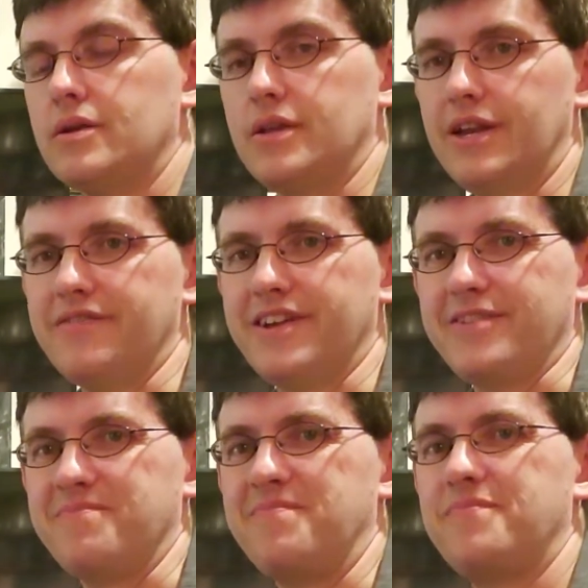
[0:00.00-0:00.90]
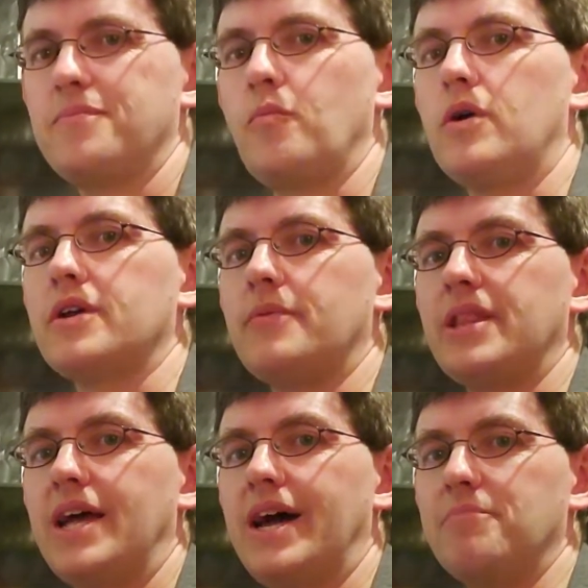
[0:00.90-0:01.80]
Good evening. Welcome to
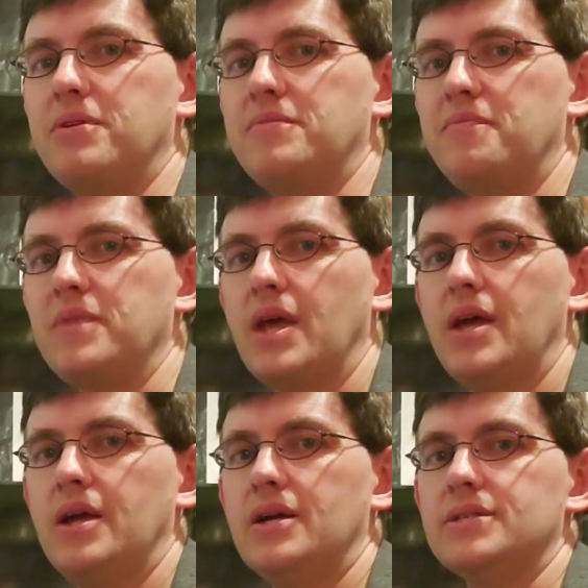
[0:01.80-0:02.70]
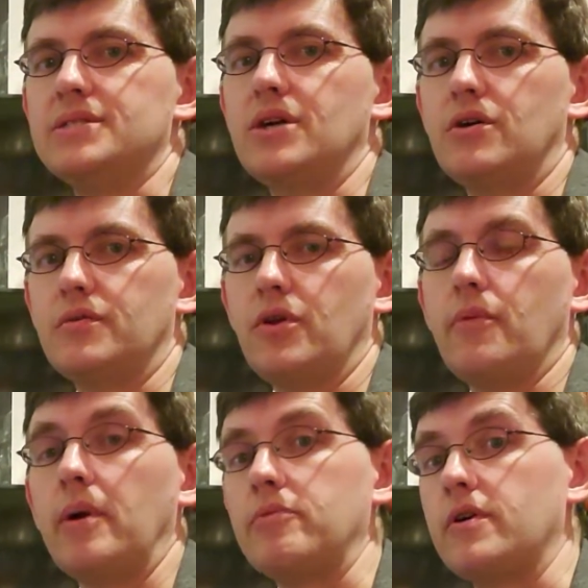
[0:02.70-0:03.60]
my lab. So you
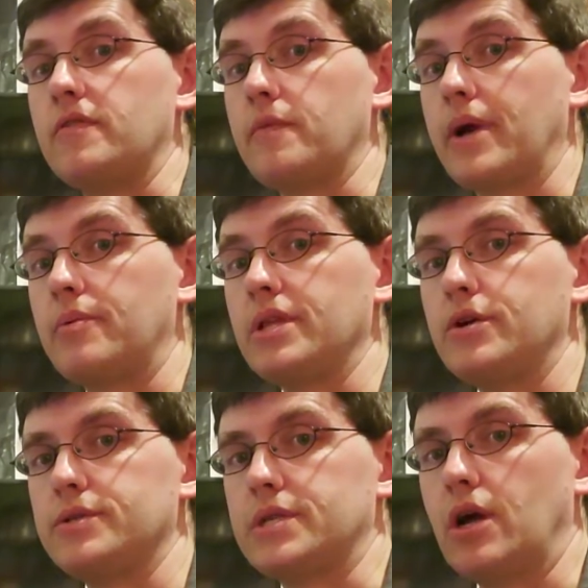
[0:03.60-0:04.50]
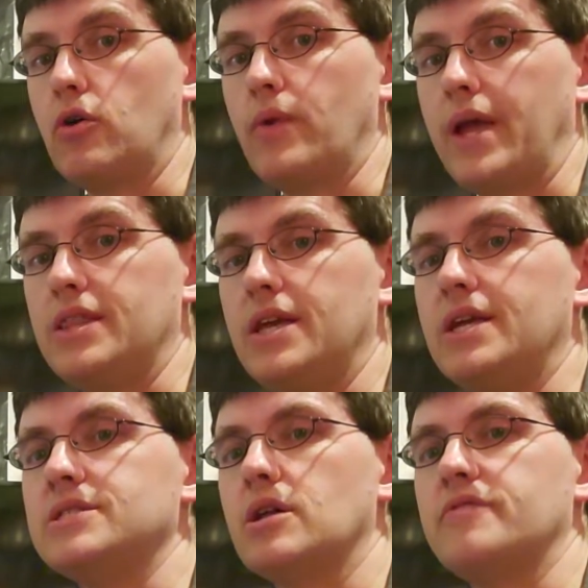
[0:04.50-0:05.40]
remember from a couple of years ago, we had
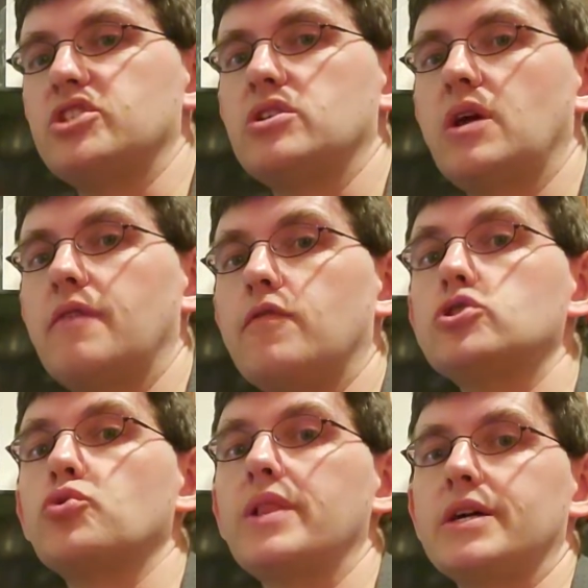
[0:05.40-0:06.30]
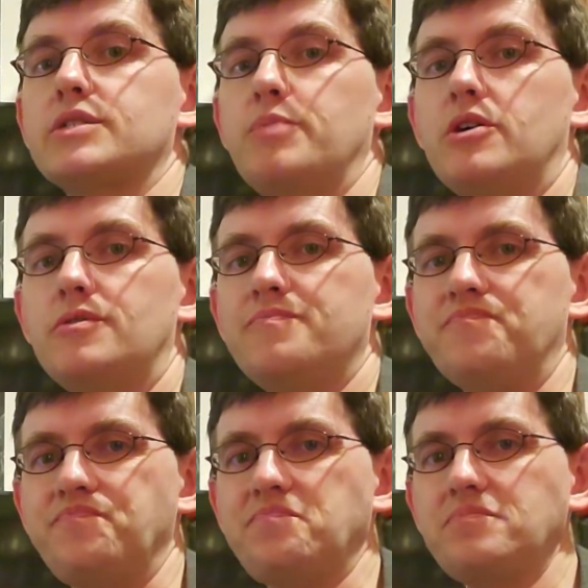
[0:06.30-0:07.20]
the Intellivision Virtual Expo.
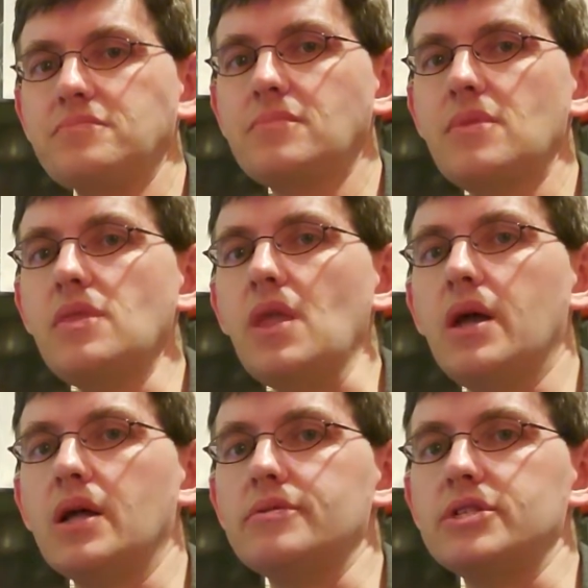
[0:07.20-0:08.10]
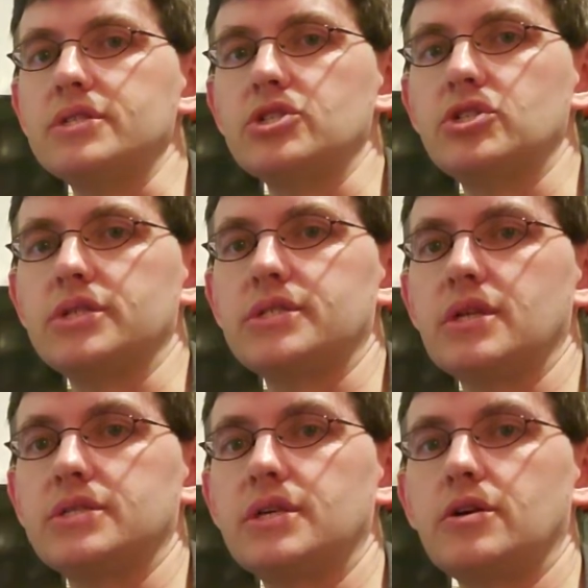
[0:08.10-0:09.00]
Oh, just
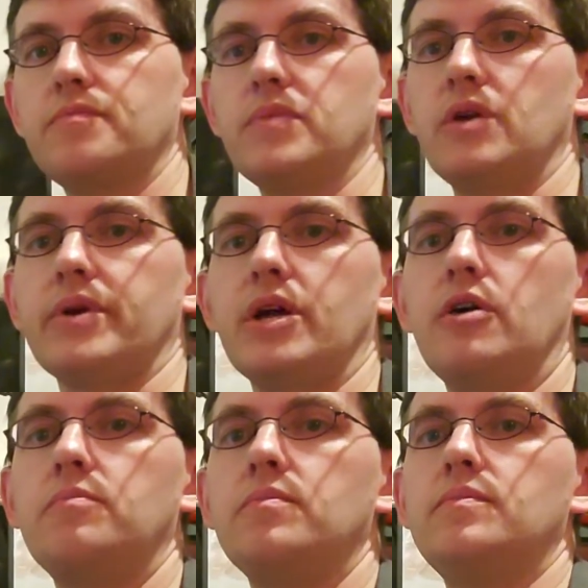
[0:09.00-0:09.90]
adjust things here. There we go.